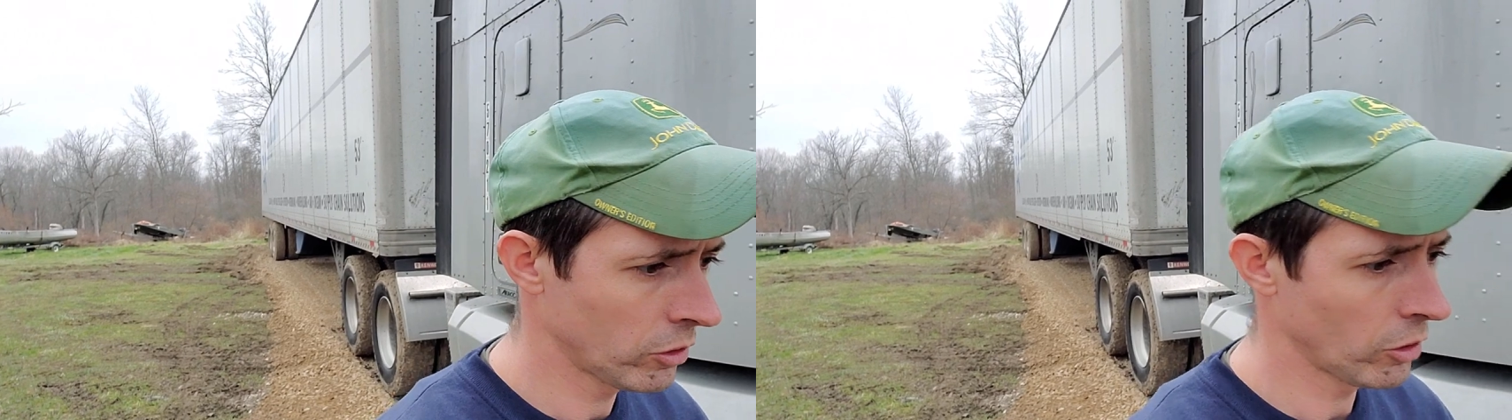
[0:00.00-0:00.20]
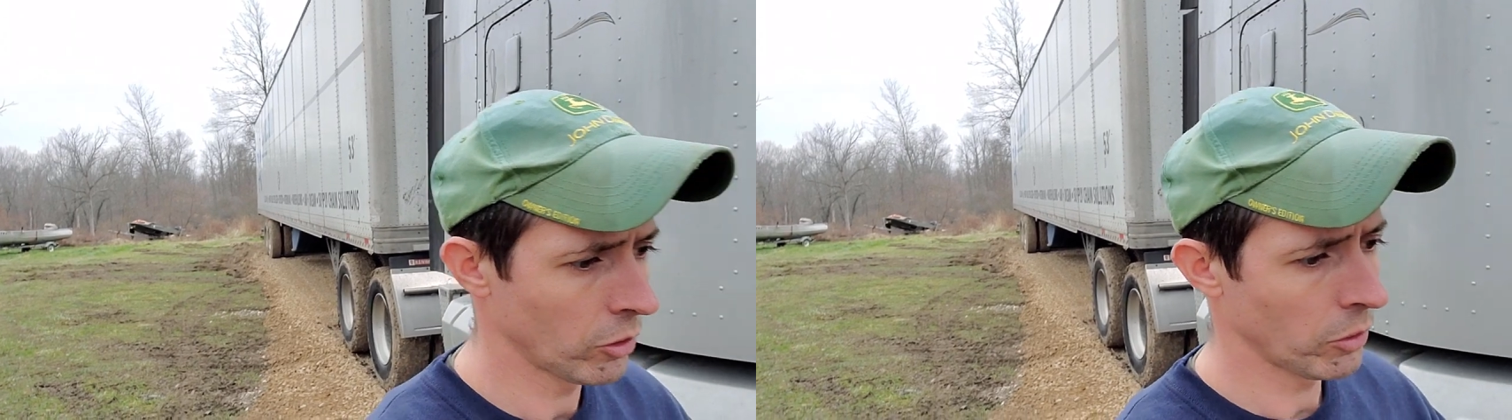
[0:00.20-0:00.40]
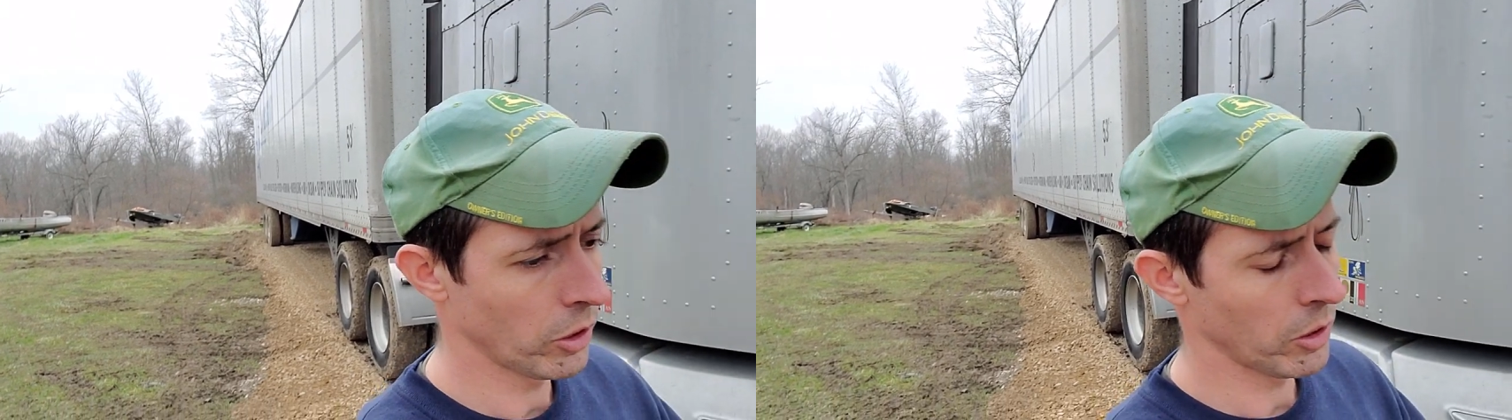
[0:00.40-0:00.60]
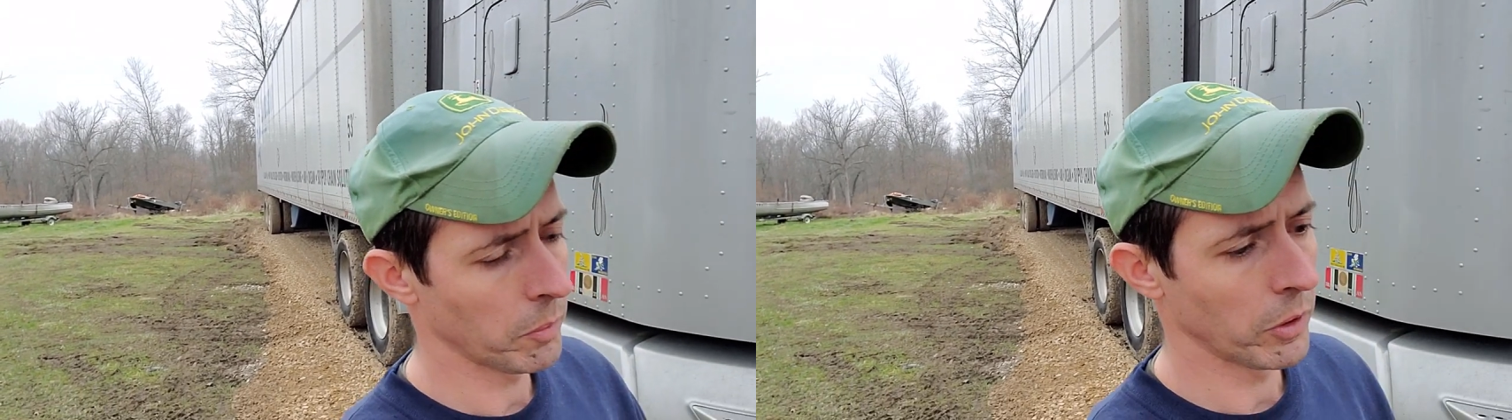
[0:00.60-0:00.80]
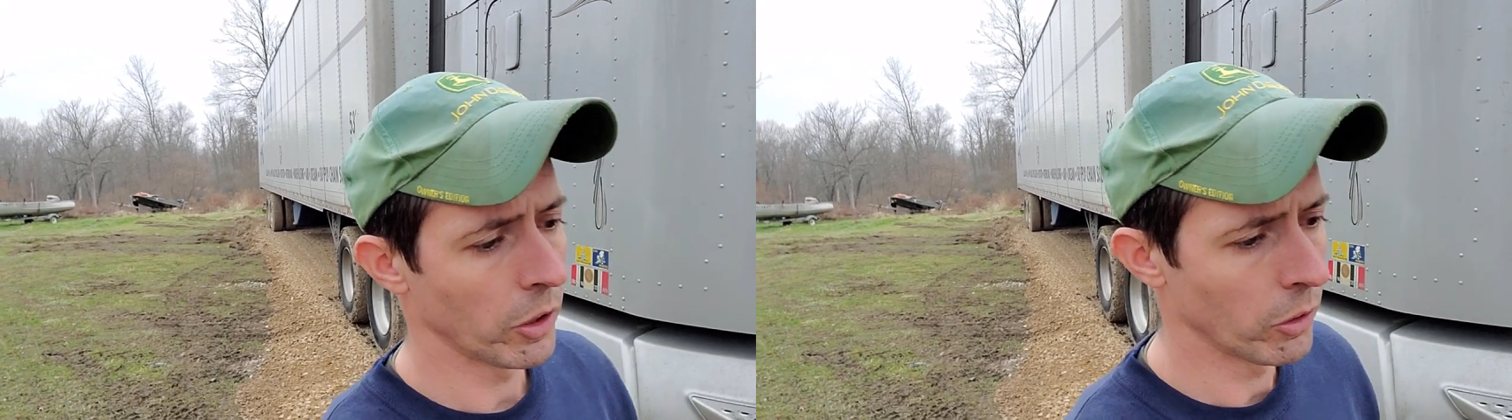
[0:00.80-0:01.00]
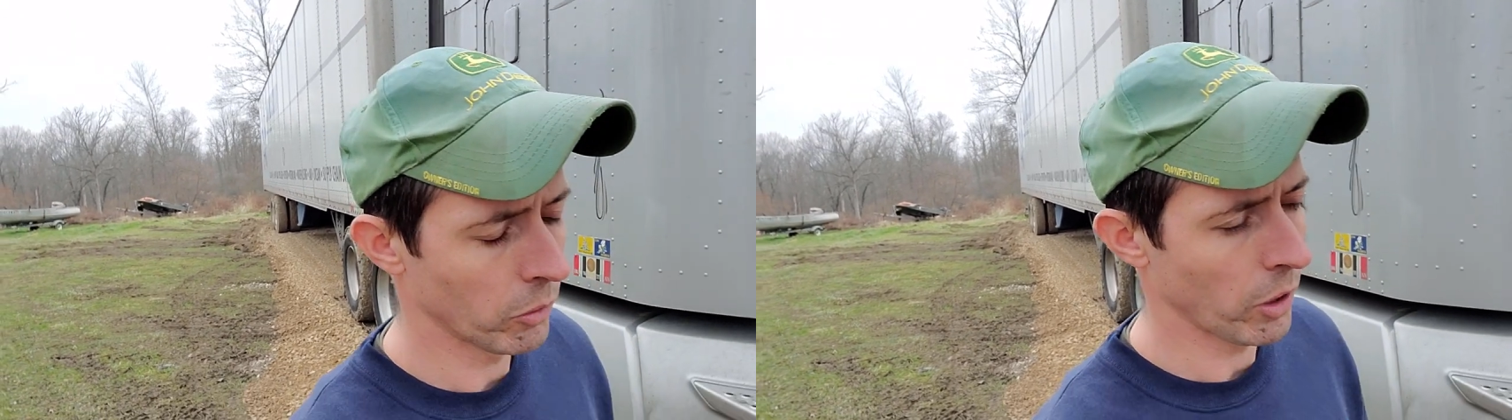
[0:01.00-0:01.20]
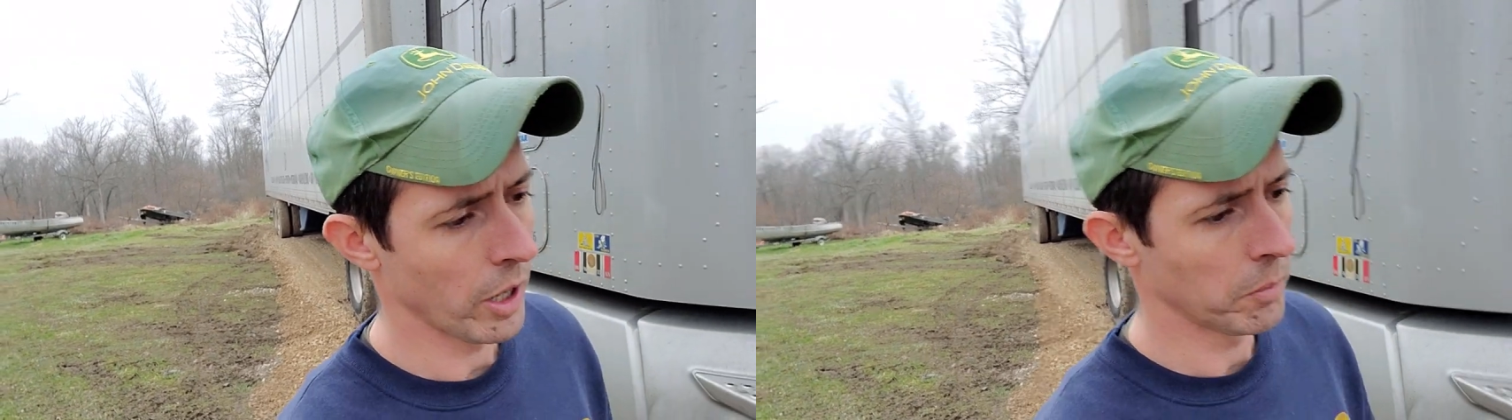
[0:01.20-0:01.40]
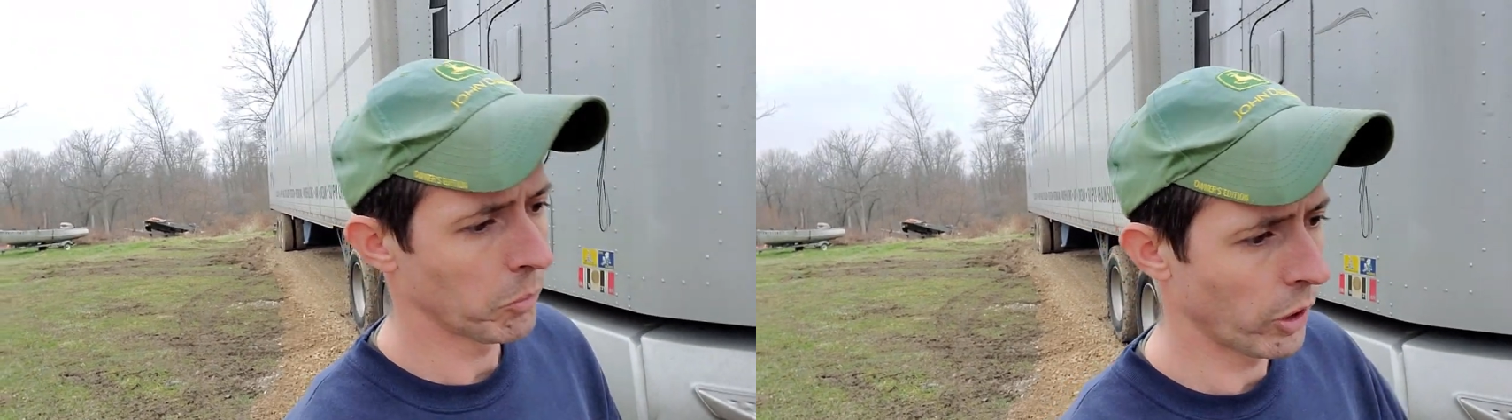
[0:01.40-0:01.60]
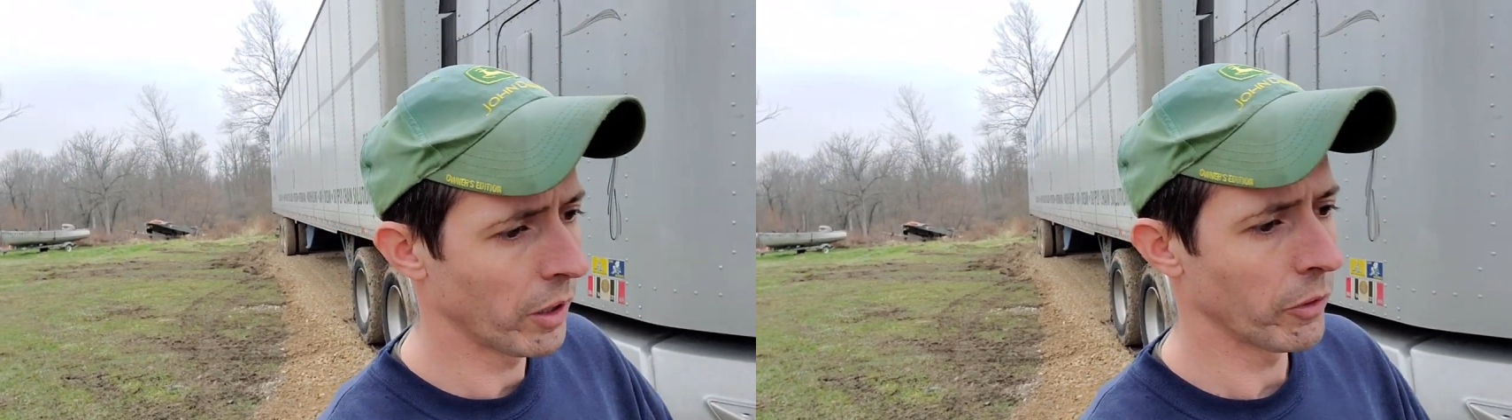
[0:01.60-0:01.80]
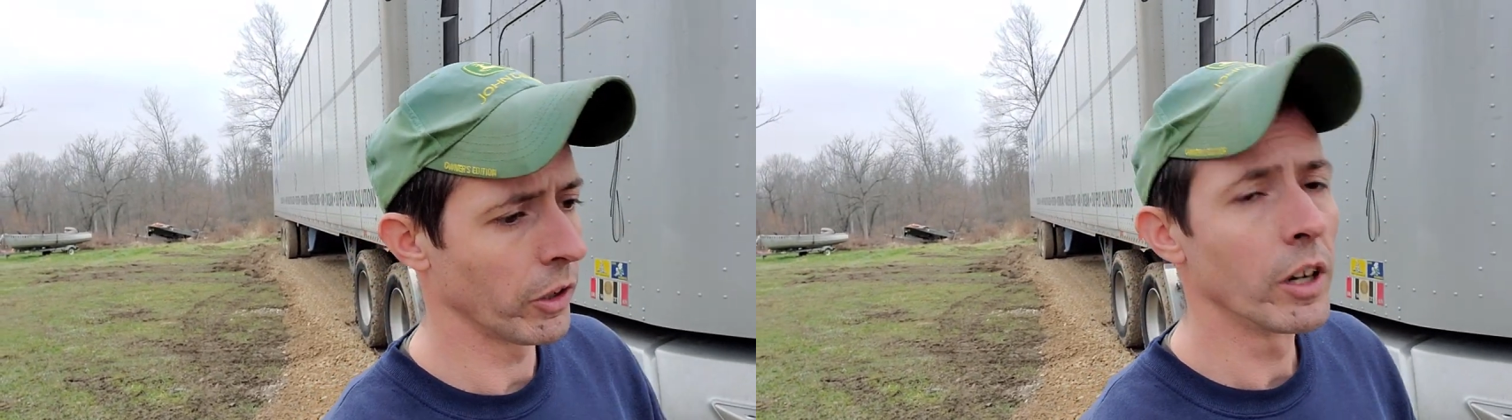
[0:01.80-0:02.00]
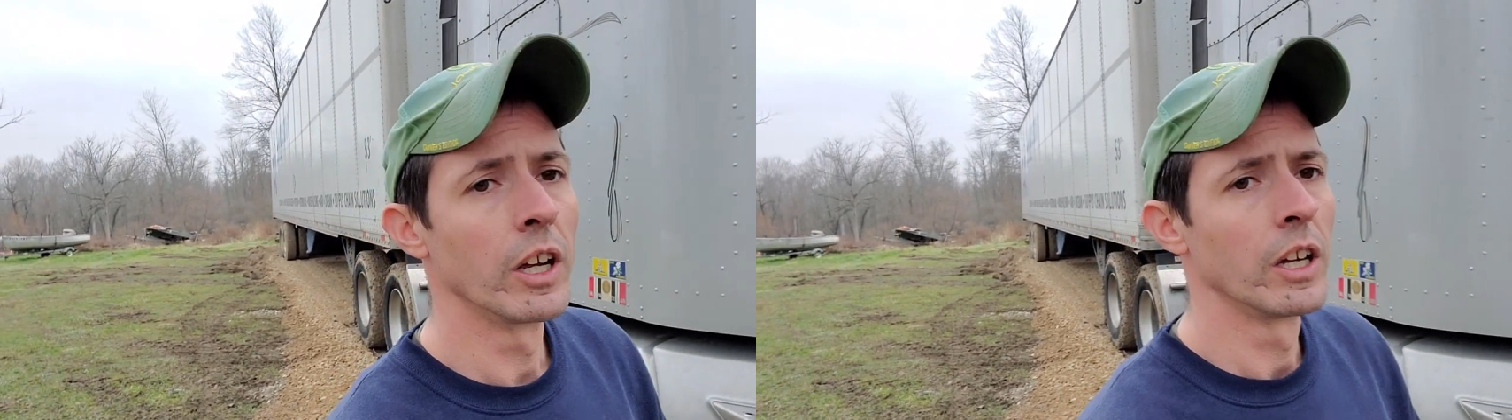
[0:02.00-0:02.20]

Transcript: to the rhythm, you know, rhyme, whatever,